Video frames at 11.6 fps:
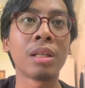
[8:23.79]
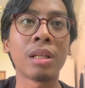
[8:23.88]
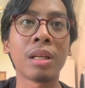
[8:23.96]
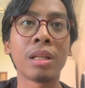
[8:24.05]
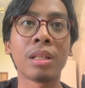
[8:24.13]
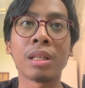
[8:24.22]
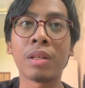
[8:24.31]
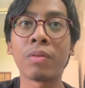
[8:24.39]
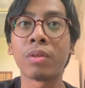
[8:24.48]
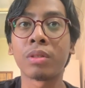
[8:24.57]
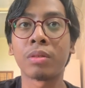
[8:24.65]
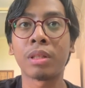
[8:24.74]
and a curve
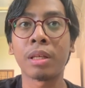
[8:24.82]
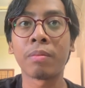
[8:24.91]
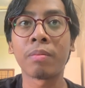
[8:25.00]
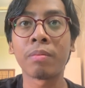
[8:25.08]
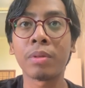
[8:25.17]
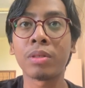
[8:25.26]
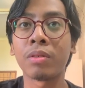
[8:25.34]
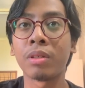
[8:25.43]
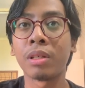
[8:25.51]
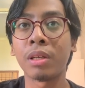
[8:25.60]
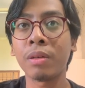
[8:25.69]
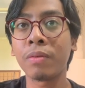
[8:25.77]
of obtained. Based on the
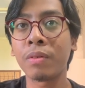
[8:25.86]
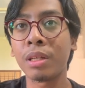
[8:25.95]
graph,